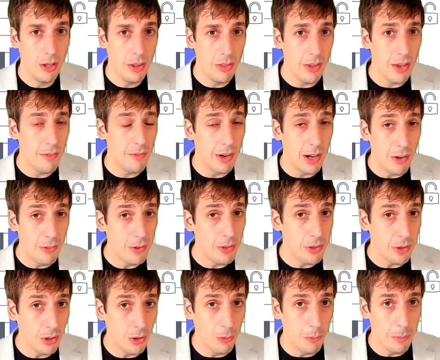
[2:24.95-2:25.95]
they evolve at
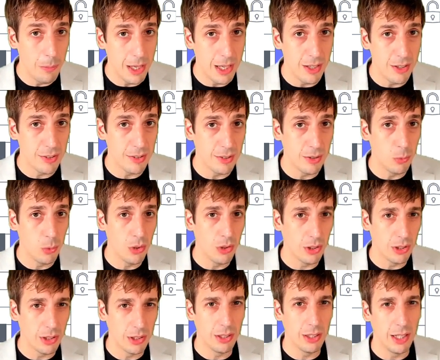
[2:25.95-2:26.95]
their own pace and we're
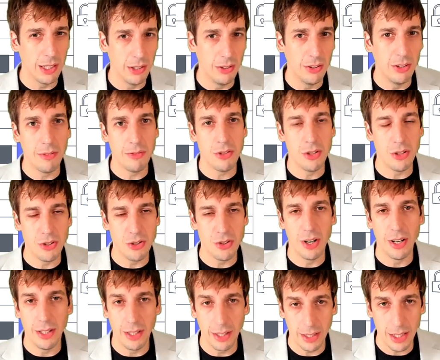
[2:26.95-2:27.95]
kind of left just
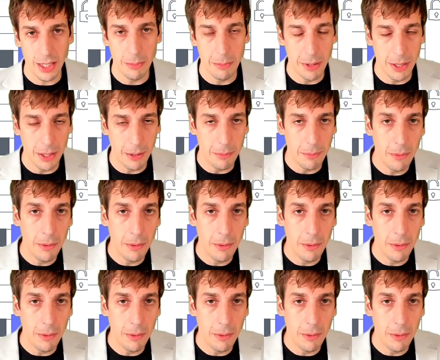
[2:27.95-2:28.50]
trying to keep up.